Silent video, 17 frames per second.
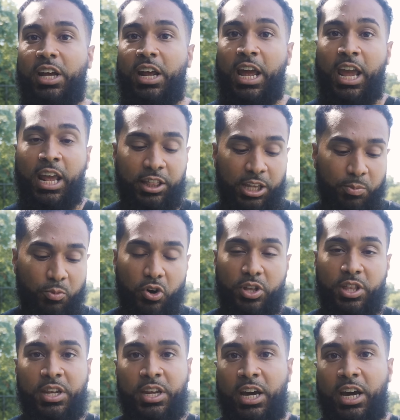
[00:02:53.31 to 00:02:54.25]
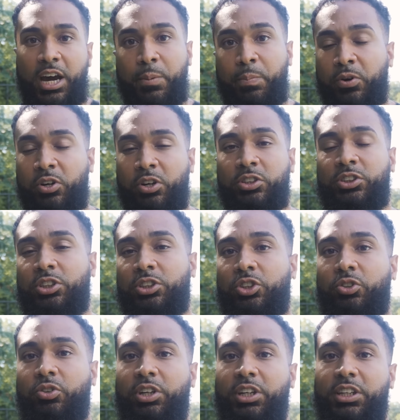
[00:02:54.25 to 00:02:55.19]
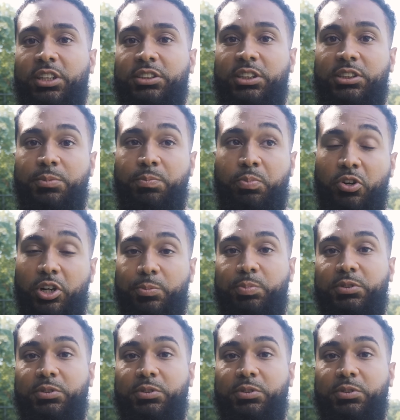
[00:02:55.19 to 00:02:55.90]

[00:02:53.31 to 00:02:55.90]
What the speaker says: Anything more than that, I put on sunscreen because it's important